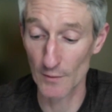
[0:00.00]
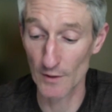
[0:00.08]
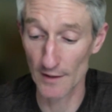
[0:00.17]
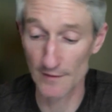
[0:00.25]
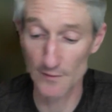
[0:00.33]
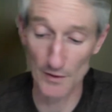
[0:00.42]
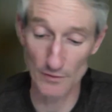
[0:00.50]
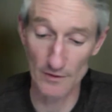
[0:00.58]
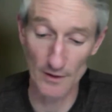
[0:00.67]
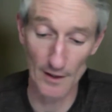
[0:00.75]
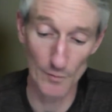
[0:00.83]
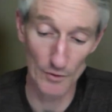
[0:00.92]
you had special
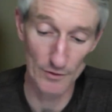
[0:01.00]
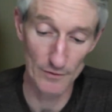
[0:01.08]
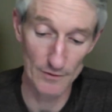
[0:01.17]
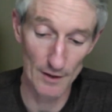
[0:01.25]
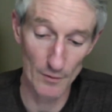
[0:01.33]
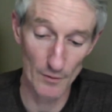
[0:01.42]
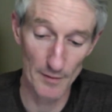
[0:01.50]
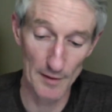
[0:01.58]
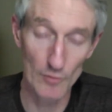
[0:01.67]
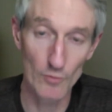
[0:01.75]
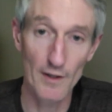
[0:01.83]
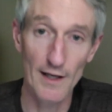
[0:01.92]
study modules. I don't know what they're
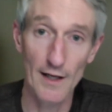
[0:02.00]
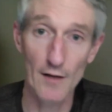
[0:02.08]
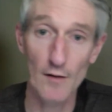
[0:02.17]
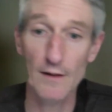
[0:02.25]
called now,